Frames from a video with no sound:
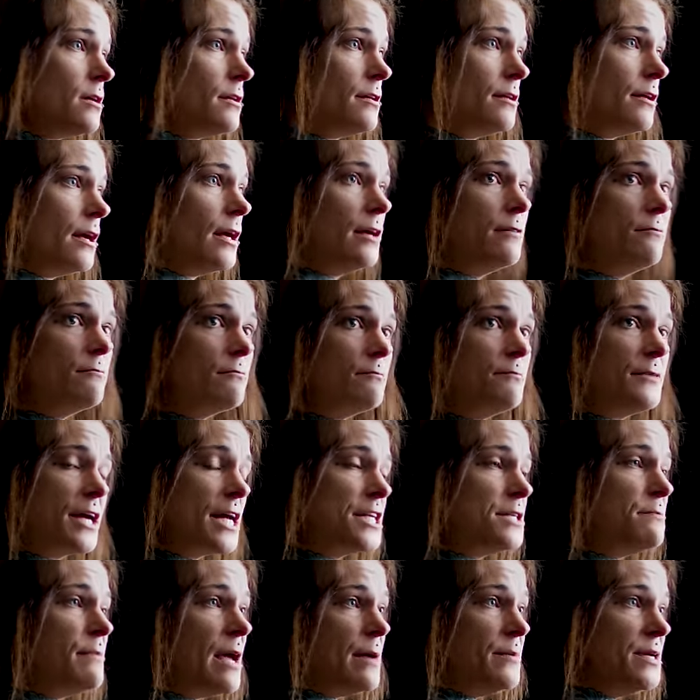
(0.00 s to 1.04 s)
And you get
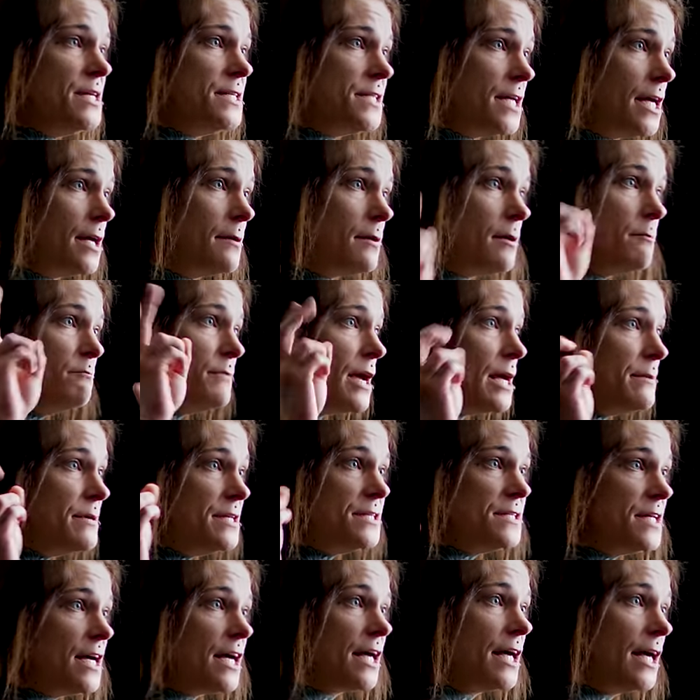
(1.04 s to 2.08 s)
to
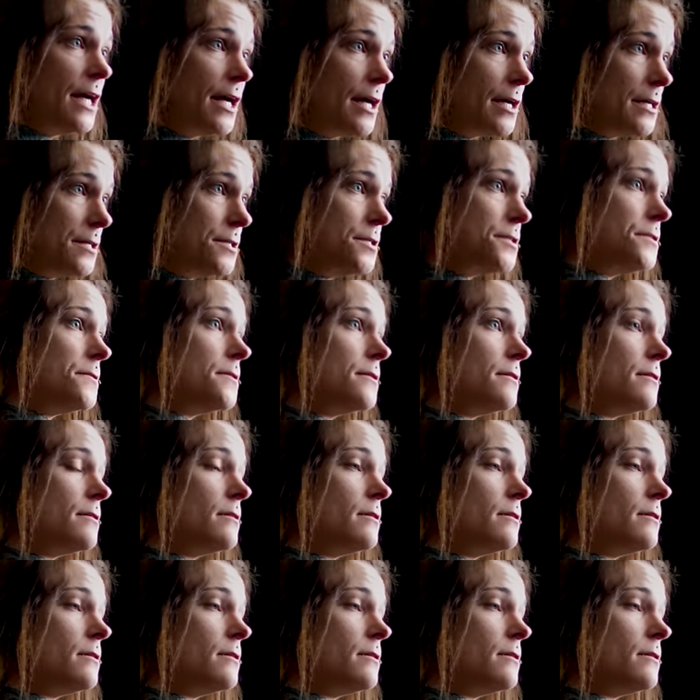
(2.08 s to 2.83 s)
babysit kids,